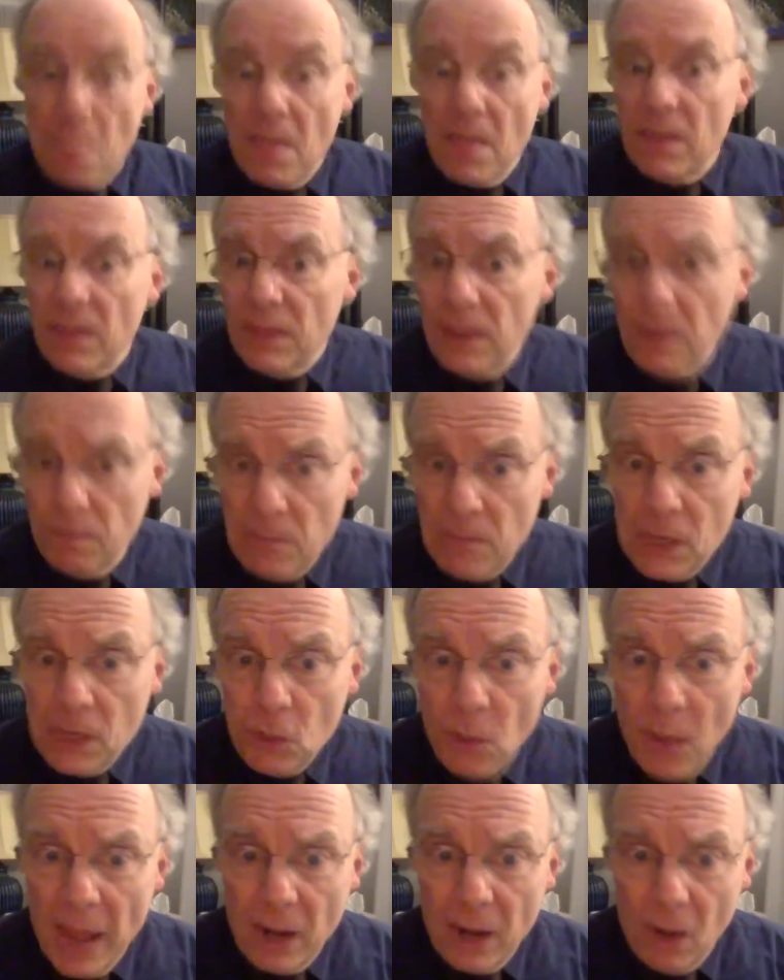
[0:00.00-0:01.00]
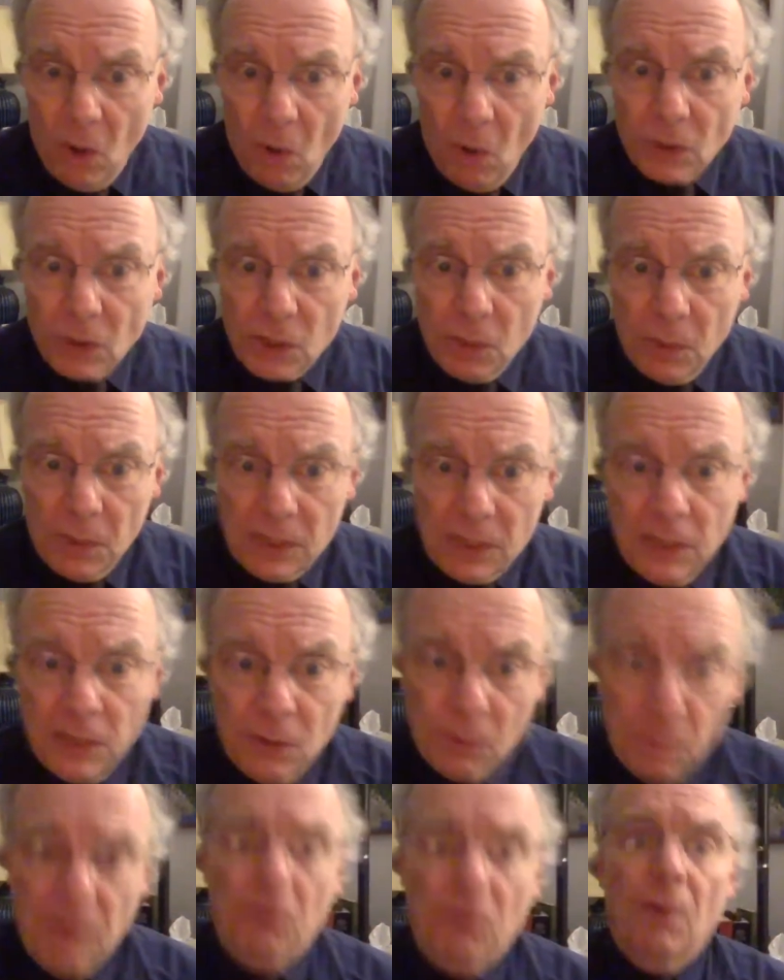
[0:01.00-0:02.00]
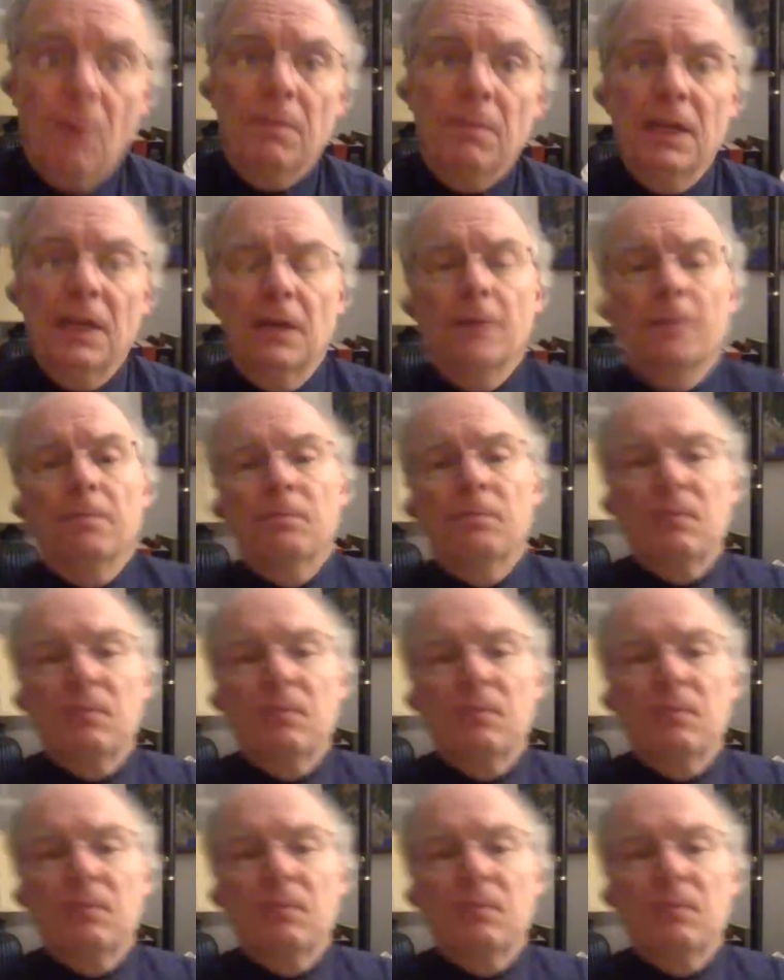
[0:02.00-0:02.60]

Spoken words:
The minuet also was in 3/4 meter.